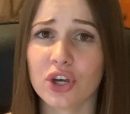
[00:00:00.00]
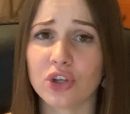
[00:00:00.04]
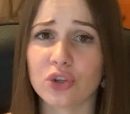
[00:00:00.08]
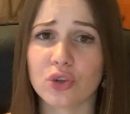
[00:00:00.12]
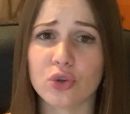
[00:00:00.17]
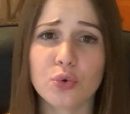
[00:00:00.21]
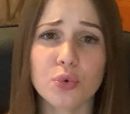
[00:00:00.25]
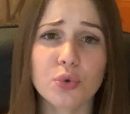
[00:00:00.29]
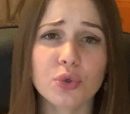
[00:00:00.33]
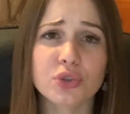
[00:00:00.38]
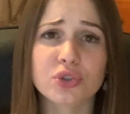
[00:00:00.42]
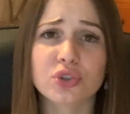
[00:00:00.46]

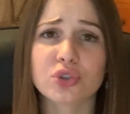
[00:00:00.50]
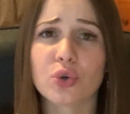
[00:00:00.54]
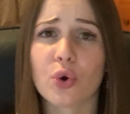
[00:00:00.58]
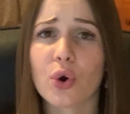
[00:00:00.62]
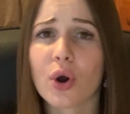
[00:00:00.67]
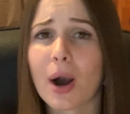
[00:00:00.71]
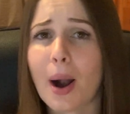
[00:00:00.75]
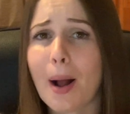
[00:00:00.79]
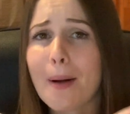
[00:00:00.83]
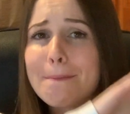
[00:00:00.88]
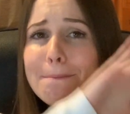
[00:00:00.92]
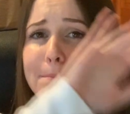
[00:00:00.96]
you will
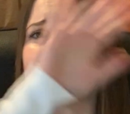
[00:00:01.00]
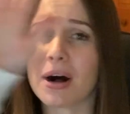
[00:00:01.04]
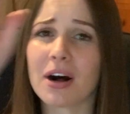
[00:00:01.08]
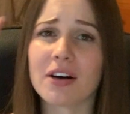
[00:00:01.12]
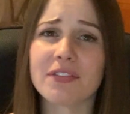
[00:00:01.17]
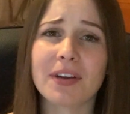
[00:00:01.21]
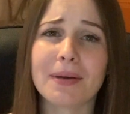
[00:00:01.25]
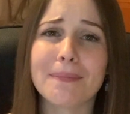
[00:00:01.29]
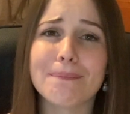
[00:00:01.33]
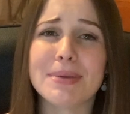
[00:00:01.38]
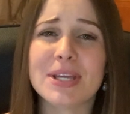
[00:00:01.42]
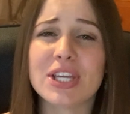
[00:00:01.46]
soar
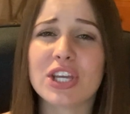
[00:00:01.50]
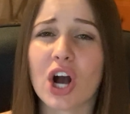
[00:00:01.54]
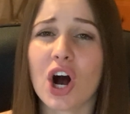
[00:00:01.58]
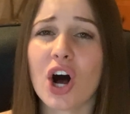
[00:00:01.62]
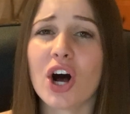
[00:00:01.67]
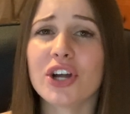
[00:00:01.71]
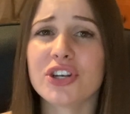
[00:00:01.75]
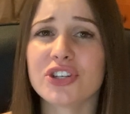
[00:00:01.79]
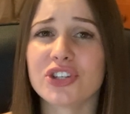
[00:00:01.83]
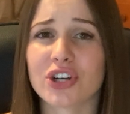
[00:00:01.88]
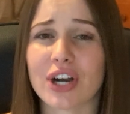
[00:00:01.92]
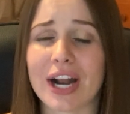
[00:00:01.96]
above and
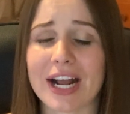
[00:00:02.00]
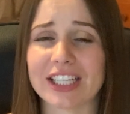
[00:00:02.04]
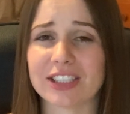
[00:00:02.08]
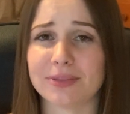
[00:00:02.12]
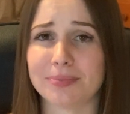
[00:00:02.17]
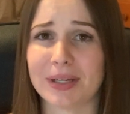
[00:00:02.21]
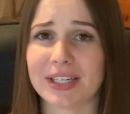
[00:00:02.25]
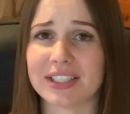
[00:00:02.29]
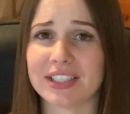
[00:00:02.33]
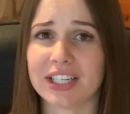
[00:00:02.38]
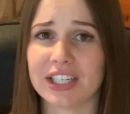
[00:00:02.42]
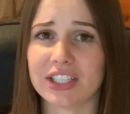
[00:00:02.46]
beyond your
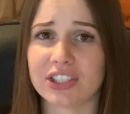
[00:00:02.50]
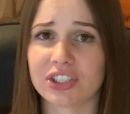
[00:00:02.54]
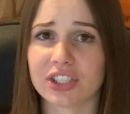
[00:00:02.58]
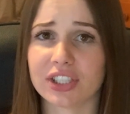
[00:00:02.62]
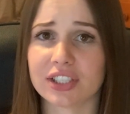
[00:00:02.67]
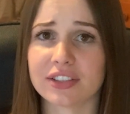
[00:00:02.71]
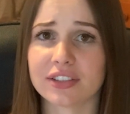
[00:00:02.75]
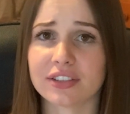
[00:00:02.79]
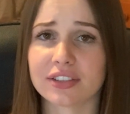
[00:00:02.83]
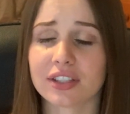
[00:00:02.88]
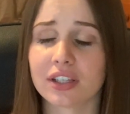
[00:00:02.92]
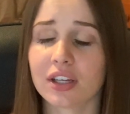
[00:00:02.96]

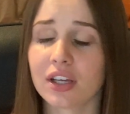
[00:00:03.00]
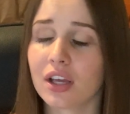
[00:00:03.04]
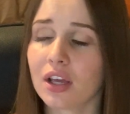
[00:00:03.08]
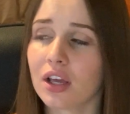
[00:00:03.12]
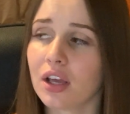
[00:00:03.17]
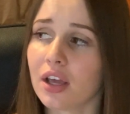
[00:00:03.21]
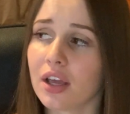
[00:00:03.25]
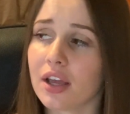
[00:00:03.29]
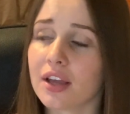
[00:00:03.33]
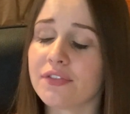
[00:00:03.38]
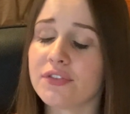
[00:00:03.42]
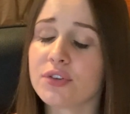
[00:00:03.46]
expectations.
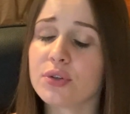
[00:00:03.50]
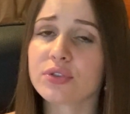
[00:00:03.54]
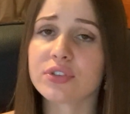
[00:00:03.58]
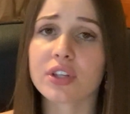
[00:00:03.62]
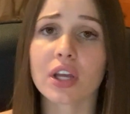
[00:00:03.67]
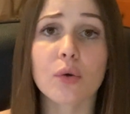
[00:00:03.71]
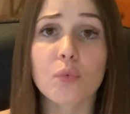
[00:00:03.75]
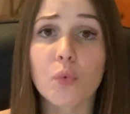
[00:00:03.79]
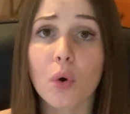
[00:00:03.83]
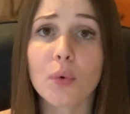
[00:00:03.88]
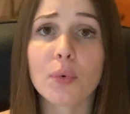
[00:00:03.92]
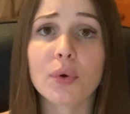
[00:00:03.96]
If you
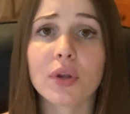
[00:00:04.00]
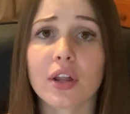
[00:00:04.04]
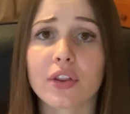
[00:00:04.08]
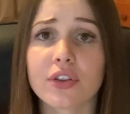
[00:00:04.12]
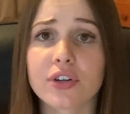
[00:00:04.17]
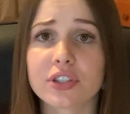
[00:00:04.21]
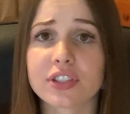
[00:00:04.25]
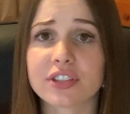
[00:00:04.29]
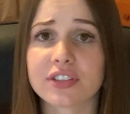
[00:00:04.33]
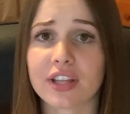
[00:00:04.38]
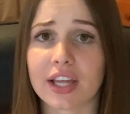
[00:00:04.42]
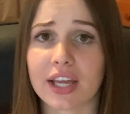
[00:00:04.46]
say, what will
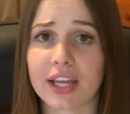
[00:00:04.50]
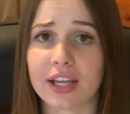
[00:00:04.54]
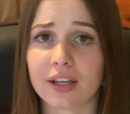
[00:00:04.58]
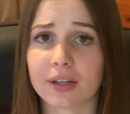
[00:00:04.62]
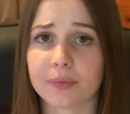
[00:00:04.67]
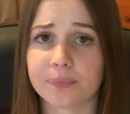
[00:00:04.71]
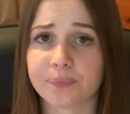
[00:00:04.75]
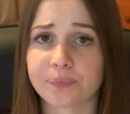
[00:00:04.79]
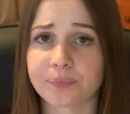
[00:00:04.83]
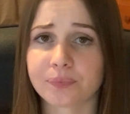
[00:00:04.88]
others think?